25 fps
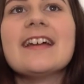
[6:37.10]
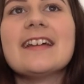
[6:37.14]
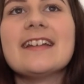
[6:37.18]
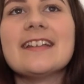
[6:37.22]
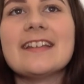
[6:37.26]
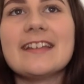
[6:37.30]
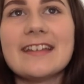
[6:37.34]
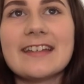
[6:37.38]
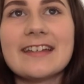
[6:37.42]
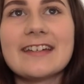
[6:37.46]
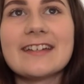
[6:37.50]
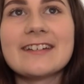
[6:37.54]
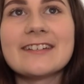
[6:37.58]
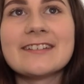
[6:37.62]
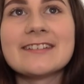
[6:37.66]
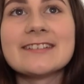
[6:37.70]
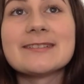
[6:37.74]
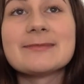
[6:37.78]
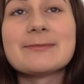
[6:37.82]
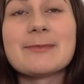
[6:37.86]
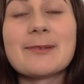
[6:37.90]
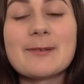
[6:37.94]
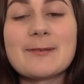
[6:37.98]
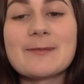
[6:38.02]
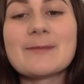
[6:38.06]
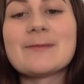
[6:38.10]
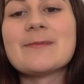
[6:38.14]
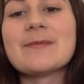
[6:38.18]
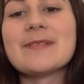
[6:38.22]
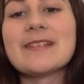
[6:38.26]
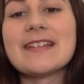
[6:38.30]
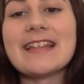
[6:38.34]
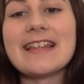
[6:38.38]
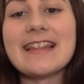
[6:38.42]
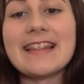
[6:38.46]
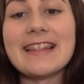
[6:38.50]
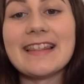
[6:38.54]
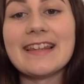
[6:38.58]
Leos
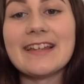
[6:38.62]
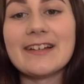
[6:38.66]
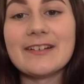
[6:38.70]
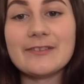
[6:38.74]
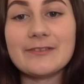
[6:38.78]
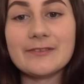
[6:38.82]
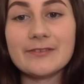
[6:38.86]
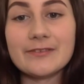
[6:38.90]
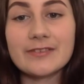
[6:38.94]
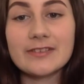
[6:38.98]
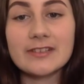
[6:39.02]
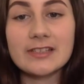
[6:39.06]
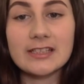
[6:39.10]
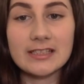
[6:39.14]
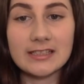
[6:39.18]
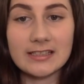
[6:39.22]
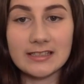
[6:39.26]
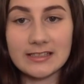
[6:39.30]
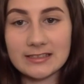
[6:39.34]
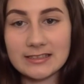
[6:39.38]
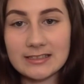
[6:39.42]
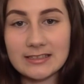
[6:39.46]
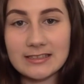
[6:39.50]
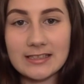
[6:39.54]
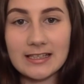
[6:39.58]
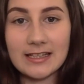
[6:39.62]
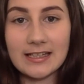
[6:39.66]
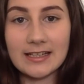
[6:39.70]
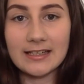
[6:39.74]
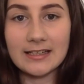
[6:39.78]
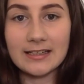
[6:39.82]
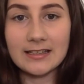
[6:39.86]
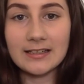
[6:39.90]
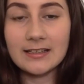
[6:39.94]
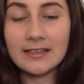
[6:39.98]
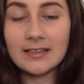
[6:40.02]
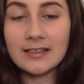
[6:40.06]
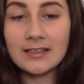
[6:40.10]
probably love to
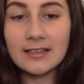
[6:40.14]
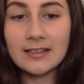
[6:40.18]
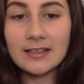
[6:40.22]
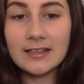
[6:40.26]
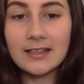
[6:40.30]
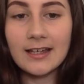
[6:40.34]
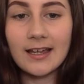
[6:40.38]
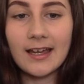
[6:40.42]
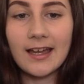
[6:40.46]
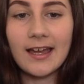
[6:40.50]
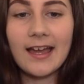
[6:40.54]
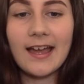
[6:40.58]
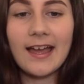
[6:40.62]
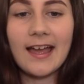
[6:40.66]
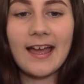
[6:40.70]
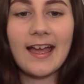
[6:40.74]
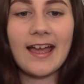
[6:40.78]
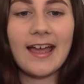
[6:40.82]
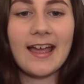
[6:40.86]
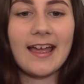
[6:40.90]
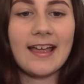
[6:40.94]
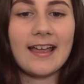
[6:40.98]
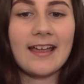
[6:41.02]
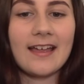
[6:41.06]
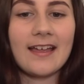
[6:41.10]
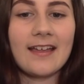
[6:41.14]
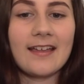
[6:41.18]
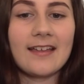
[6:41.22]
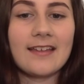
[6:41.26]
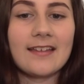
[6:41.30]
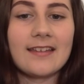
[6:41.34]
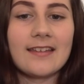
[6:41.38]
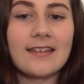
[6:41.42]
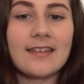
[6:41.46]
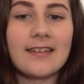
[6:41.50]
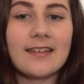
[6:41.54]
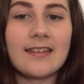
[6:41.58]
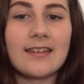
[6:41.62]
entertain,
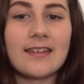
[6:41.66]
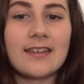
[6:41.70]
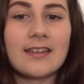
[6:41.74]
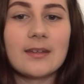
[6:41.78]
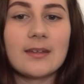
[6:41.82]
and